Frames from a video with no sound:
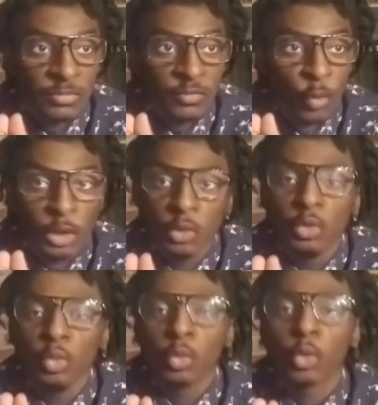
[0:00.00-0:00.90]
for you
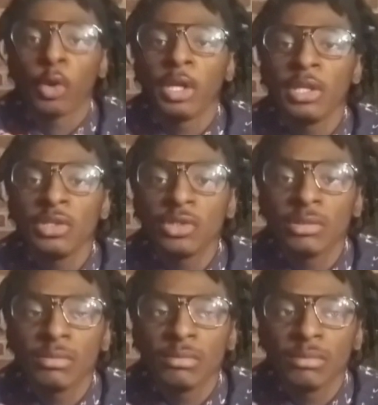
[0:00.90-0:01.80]
to cringe,
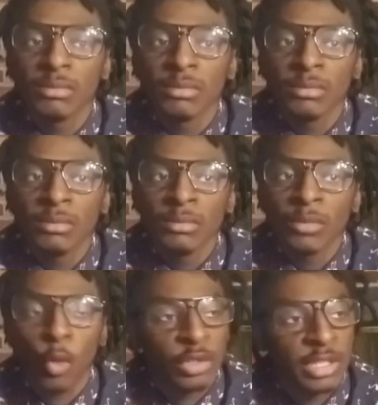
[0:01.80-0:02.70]
or